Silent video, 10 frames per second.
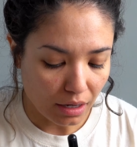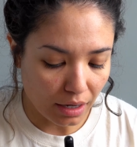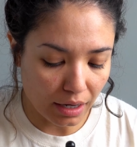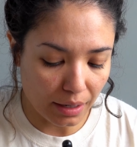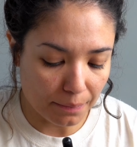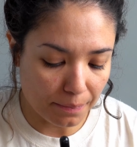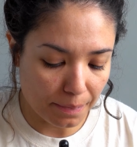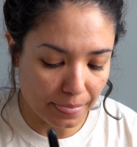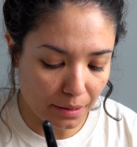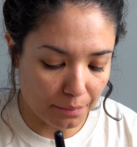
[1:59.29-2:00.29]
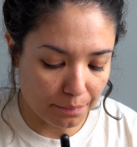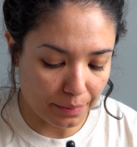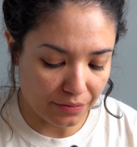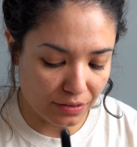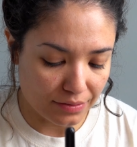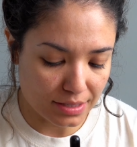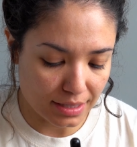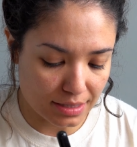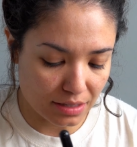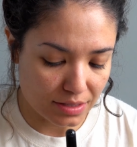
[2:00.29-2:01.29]
Um, but if you have
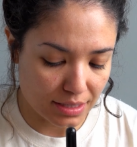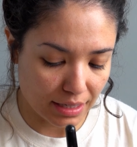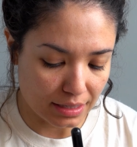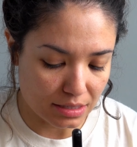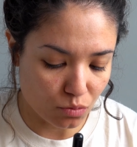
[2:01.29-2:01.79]
sensitive skin, it's